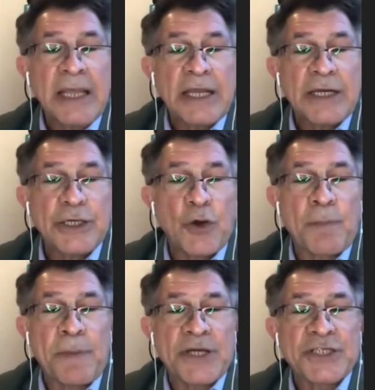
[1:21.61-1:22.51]

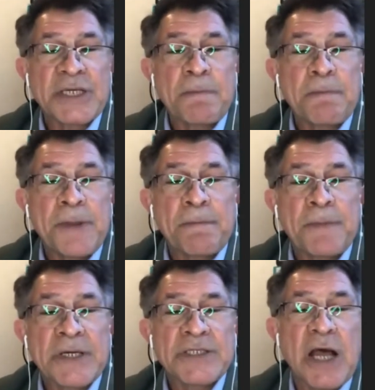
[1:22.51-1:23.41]
Non-Persian
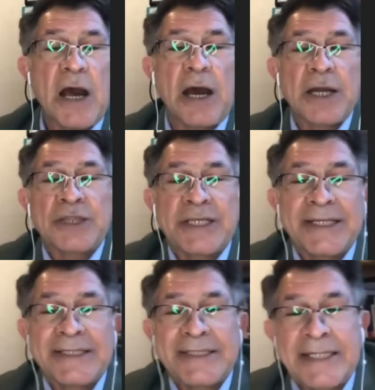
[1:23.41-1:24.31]
peoples are
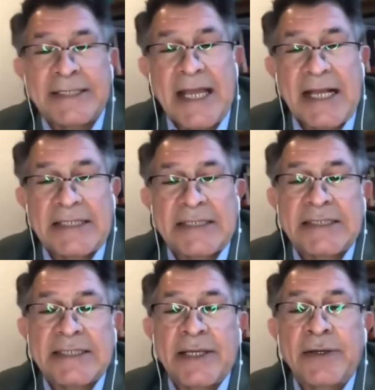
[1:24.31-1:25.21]
treated as
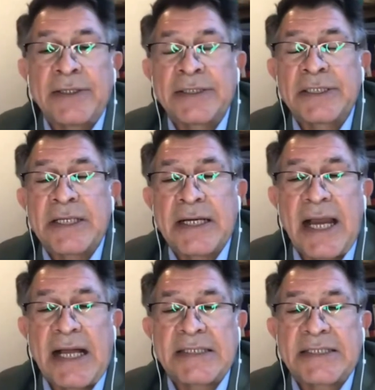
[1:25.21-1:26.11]

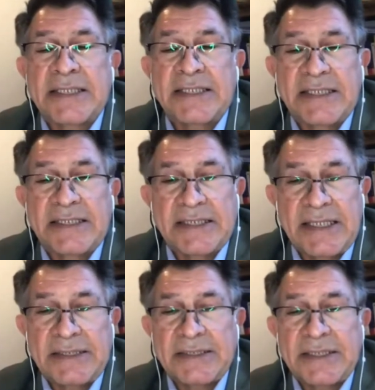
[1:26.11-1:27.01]
second-class
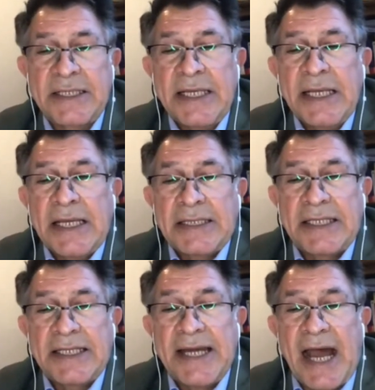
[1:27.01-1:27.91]
citizens,
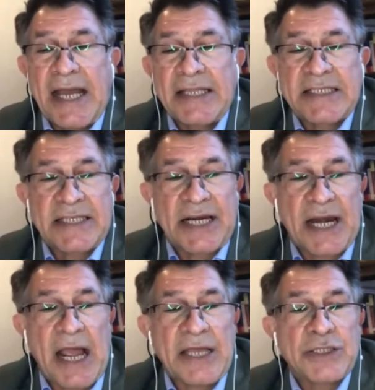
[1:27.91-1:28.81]
denied the
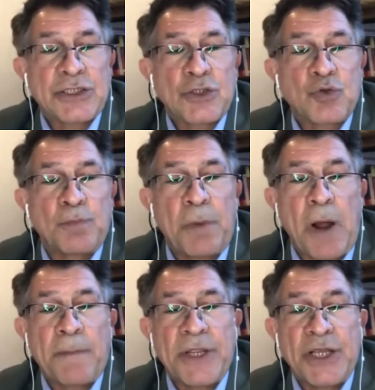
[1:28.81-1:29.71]
rights to
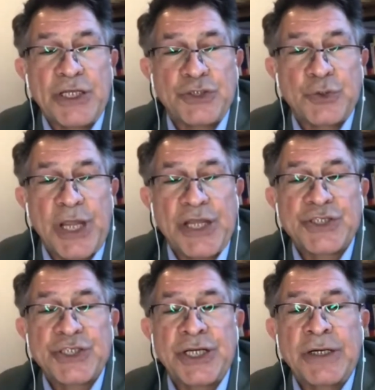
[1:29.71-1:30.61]
public
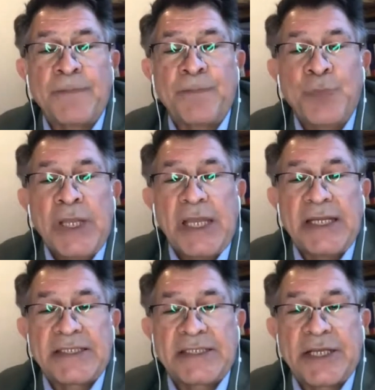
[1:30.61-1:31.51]
education
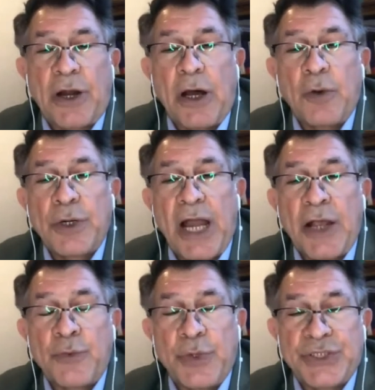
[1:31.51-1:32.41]
in their own
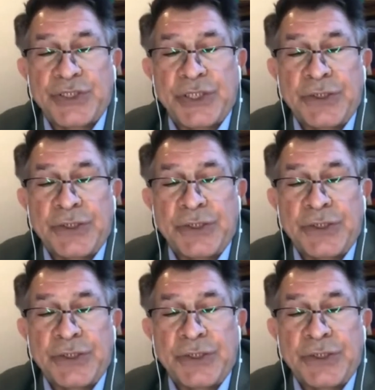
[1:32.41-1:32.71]
language.